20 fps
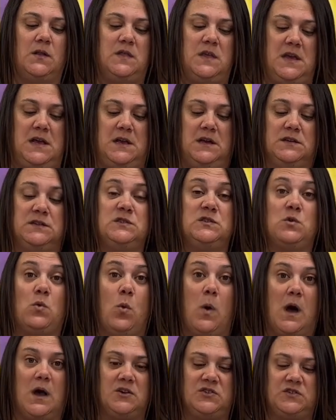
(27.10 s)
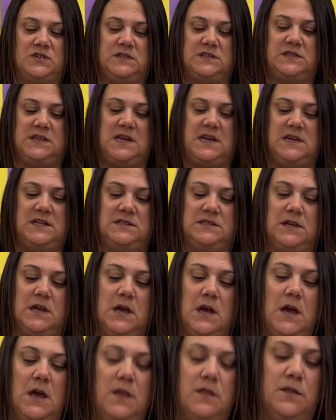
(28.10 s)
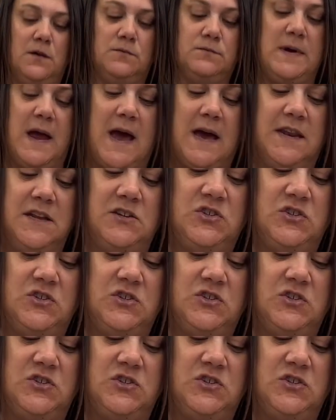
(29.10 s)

the squash seeds, the radish